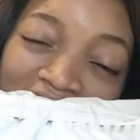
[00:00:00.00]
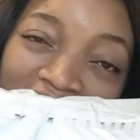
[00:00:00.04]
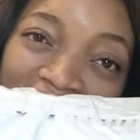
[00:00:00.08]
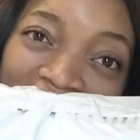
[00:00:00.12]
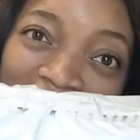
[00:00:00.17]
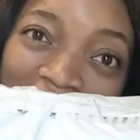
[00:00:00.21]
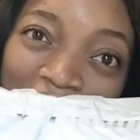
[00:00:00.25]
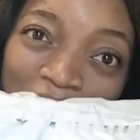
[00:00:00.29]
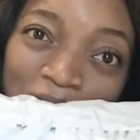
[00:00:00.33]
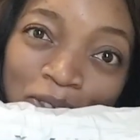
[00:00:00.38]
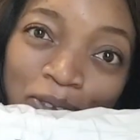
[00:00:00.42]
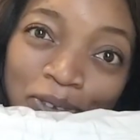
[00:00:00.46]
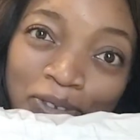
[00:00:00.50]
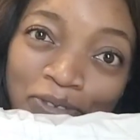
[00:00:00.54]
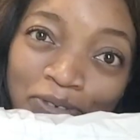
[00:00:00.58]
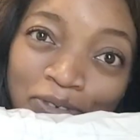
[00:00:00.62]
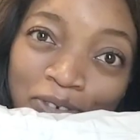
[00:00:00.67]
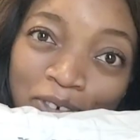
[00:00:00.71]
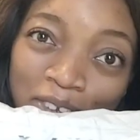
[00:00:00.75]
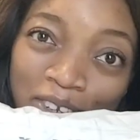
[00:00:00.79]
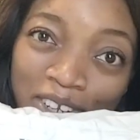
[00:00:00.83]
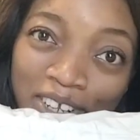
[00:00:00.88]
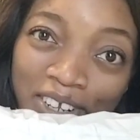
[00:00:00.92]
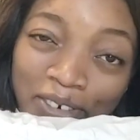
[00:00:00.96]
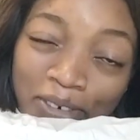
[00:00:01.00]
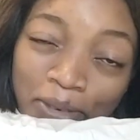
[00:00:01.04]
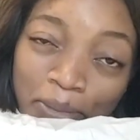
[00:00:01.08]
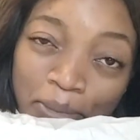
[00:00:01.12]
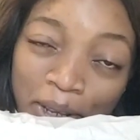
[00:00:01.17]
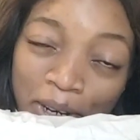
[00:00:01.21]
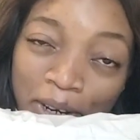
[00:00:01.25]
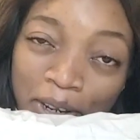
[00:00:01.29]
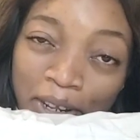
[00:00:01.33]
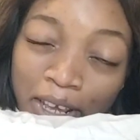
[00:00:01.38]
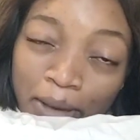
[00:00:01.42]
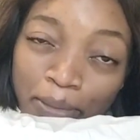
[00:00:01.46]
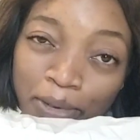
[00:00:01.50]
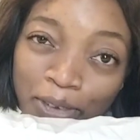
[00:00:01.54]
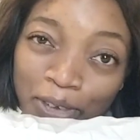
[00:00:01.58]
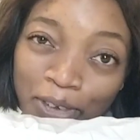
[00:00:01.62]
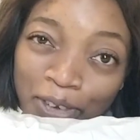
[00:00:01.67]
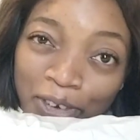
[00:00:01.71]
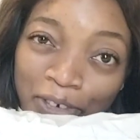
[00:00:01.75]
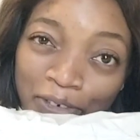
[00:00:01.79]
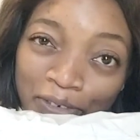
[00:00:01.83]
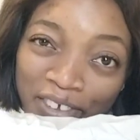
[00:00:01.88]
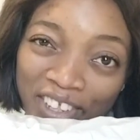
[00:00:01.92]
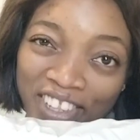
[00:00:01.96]
stay tuned for the remaining
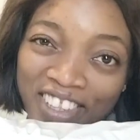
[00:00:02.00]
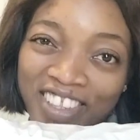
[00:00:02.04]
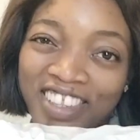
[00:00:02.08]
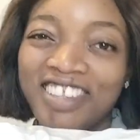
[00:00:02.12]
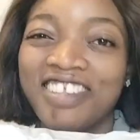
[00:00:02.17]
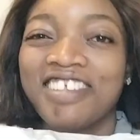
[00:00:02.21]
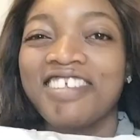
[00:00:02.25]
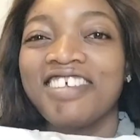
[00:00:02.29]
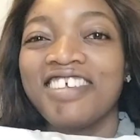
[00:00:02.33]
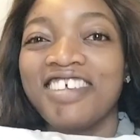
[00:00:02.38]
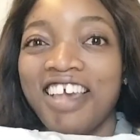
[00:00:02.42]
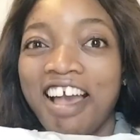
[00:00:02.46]
episode of it.